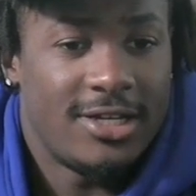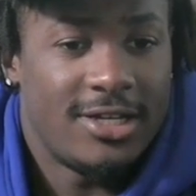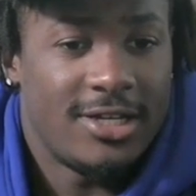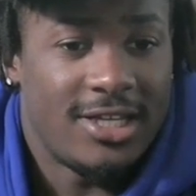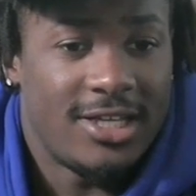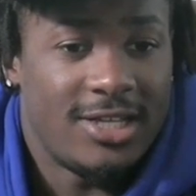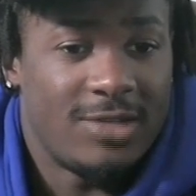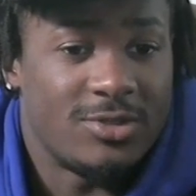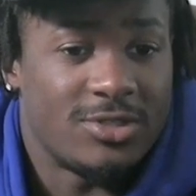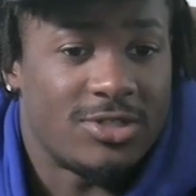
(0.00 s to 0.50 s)
it
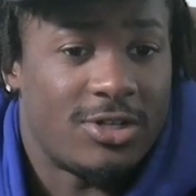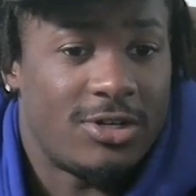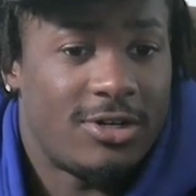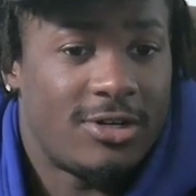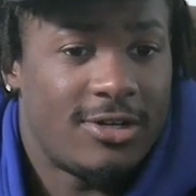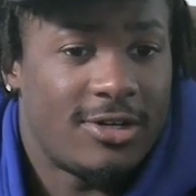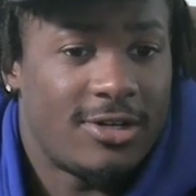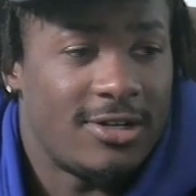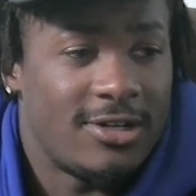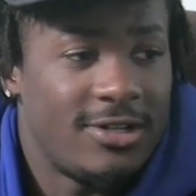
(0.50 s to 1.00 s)
was
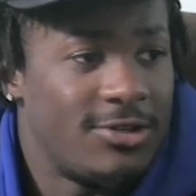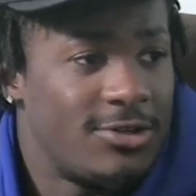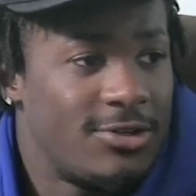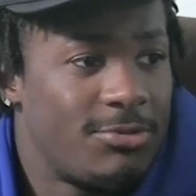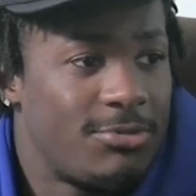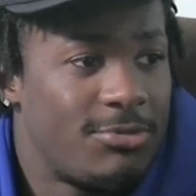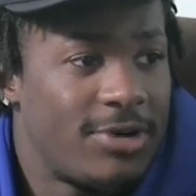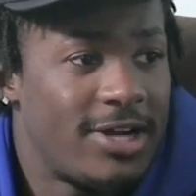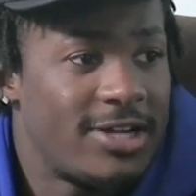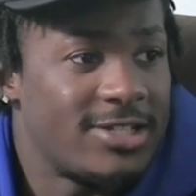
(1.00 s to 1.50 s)
hard, you know.
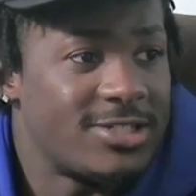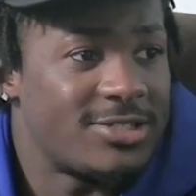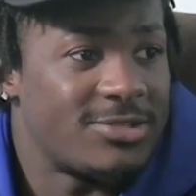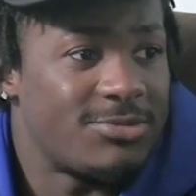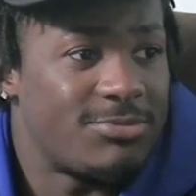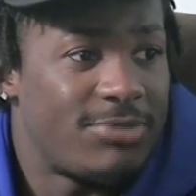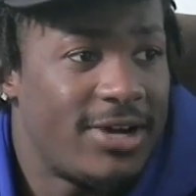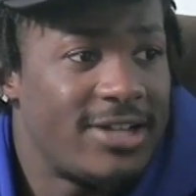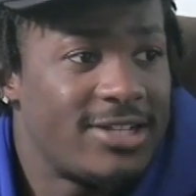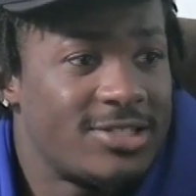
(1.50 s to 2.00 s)
Practice,
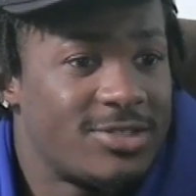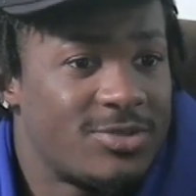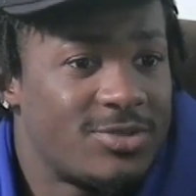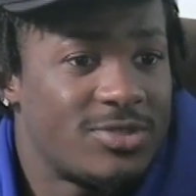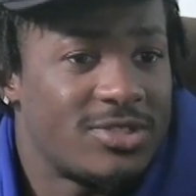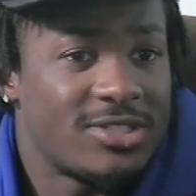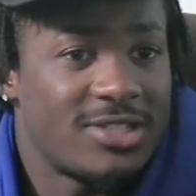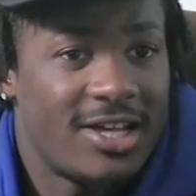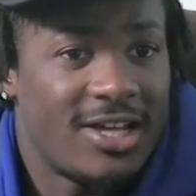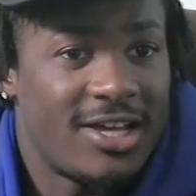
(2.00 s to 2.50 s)
practice was
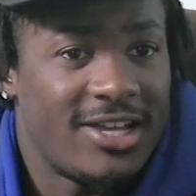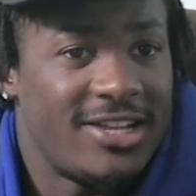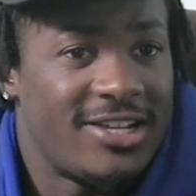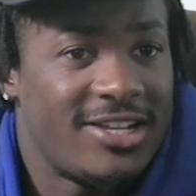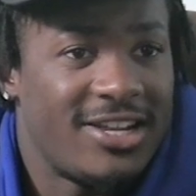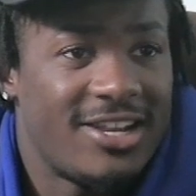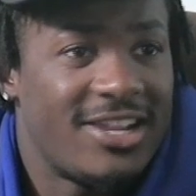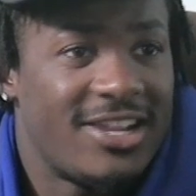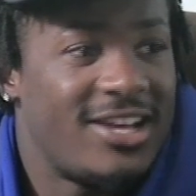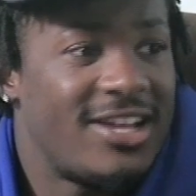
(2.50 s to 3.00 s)
like
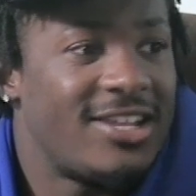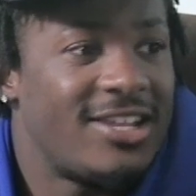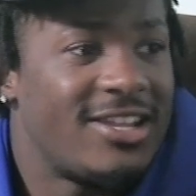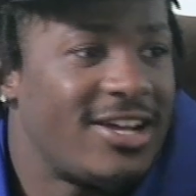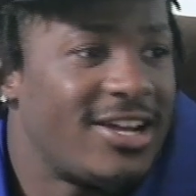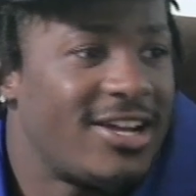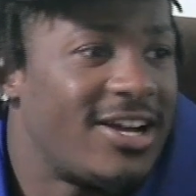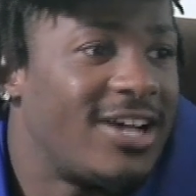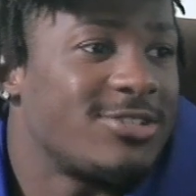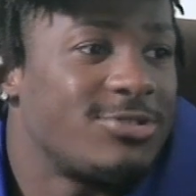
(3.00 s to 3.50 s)
not like
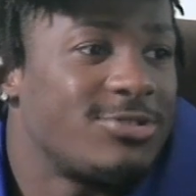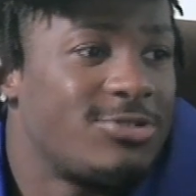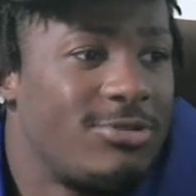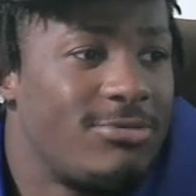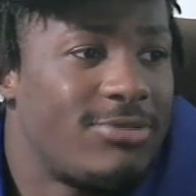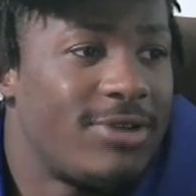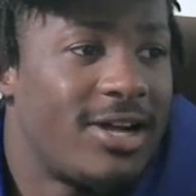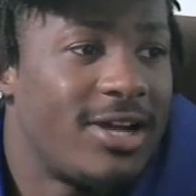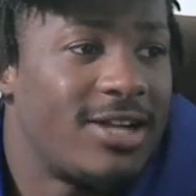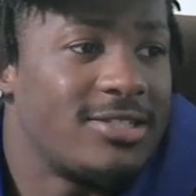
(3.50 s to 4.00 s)
high school
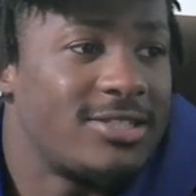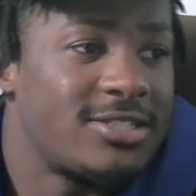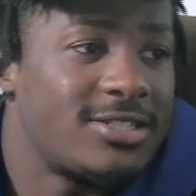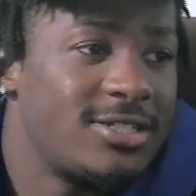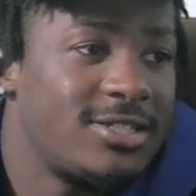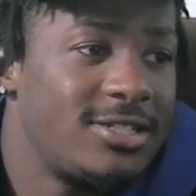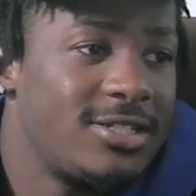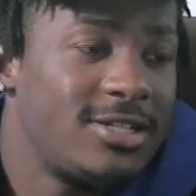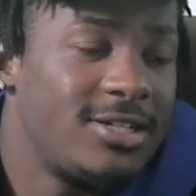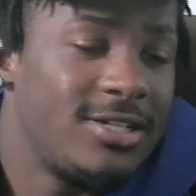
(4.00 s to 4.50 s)
practice.
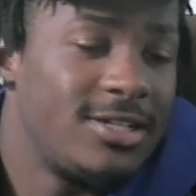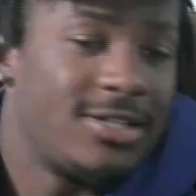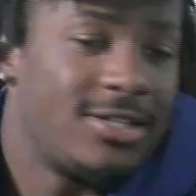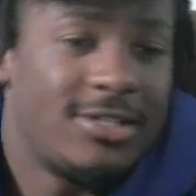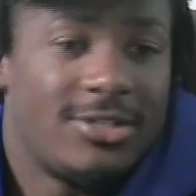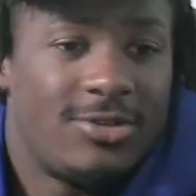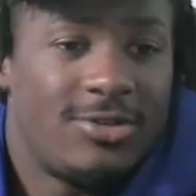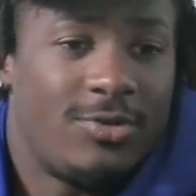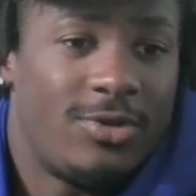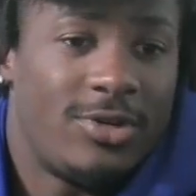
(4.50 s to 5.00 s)
Mm
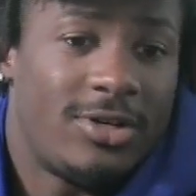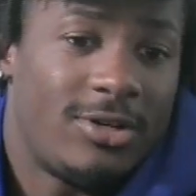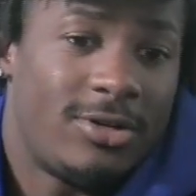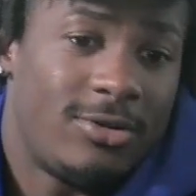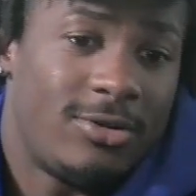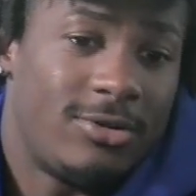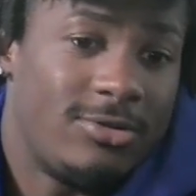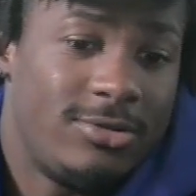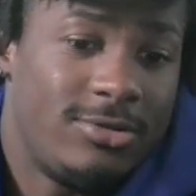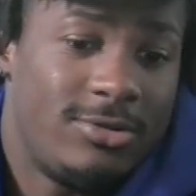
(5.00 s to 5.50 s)
well,
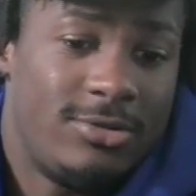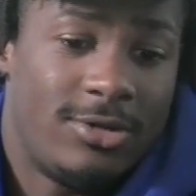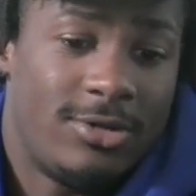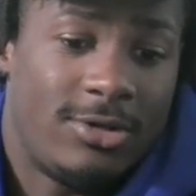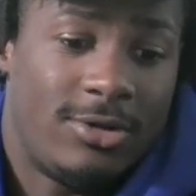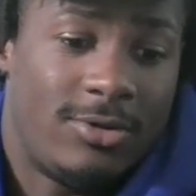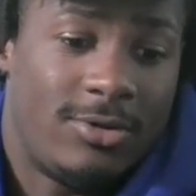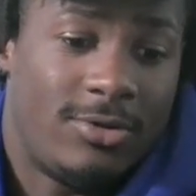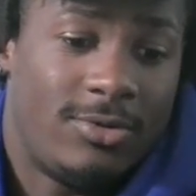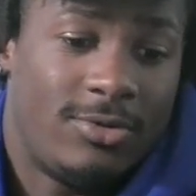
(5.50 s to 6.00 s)
you
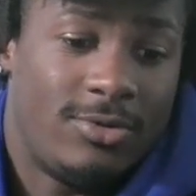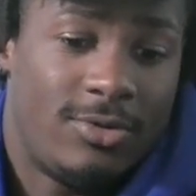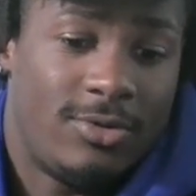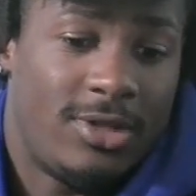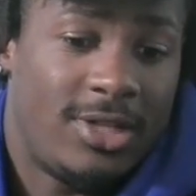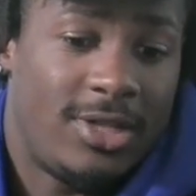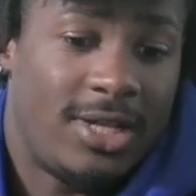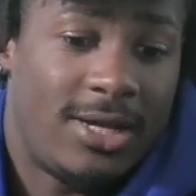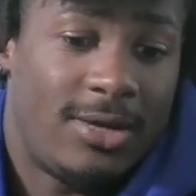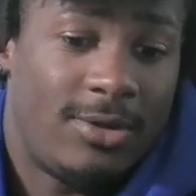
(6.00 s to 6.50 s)
know, a
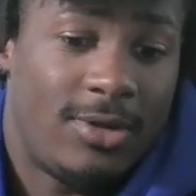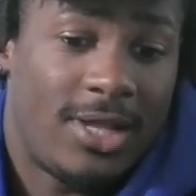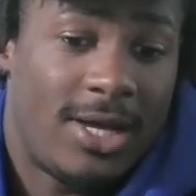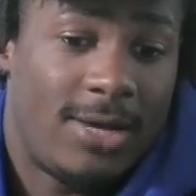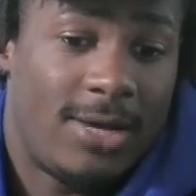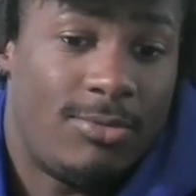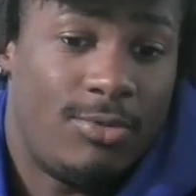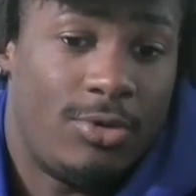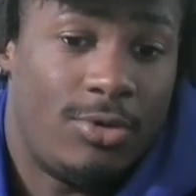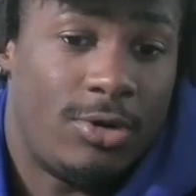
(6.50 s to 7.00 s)
lot, a lot
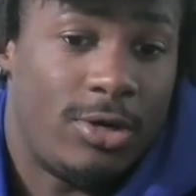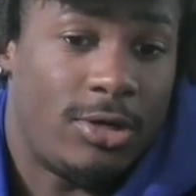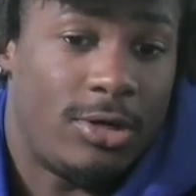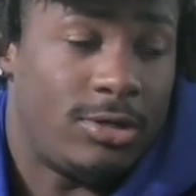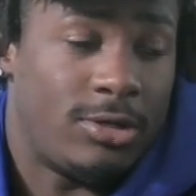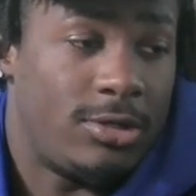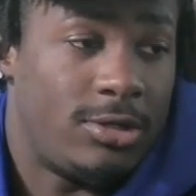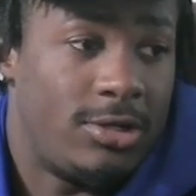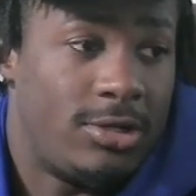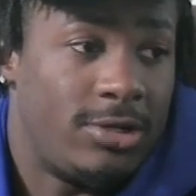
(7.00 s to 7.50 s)
more
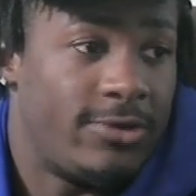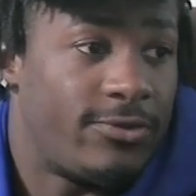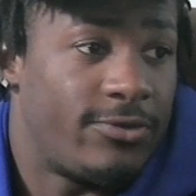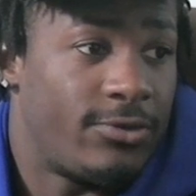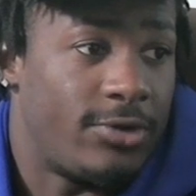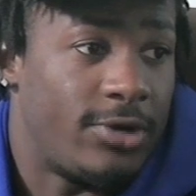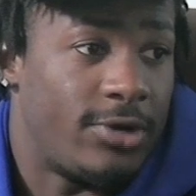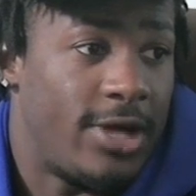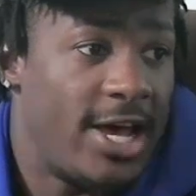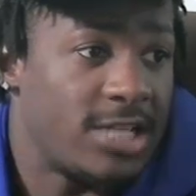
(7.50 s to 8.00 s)
different
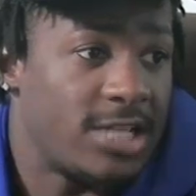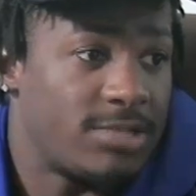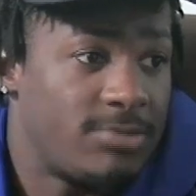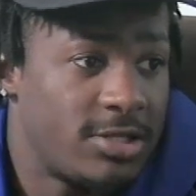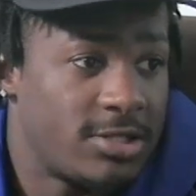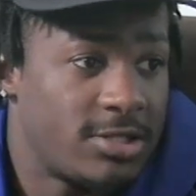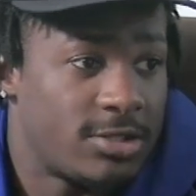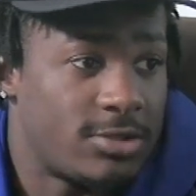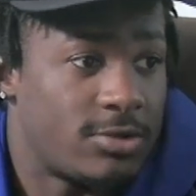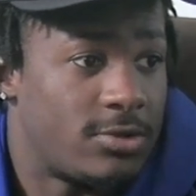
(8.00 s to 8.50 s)
aspects
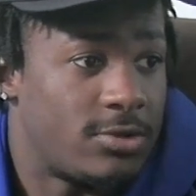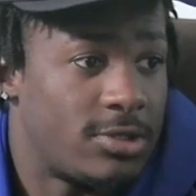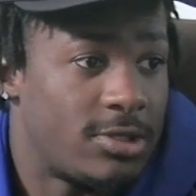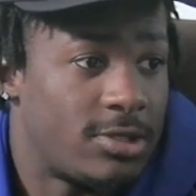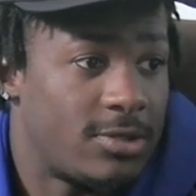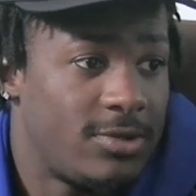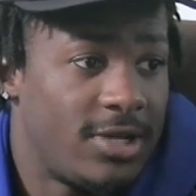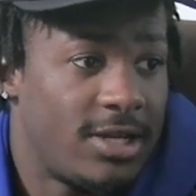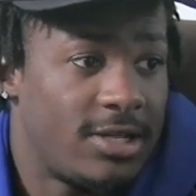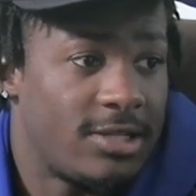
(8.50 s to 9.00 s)
to it. We
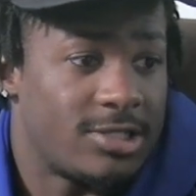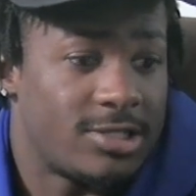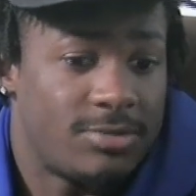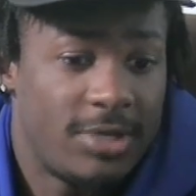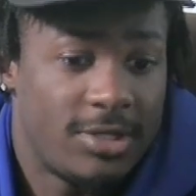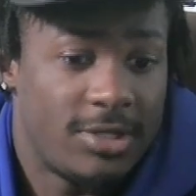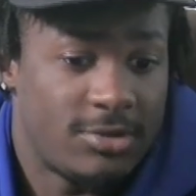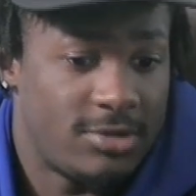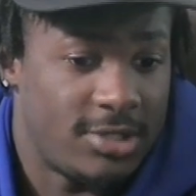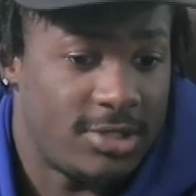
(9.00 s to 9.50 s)
got a special
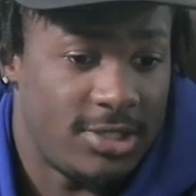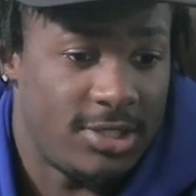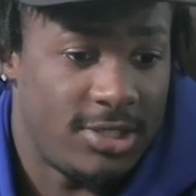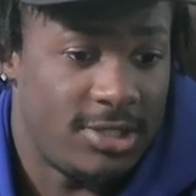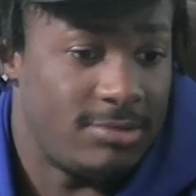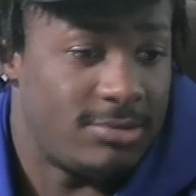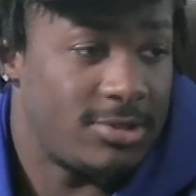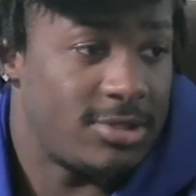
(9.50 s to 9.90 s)
teams,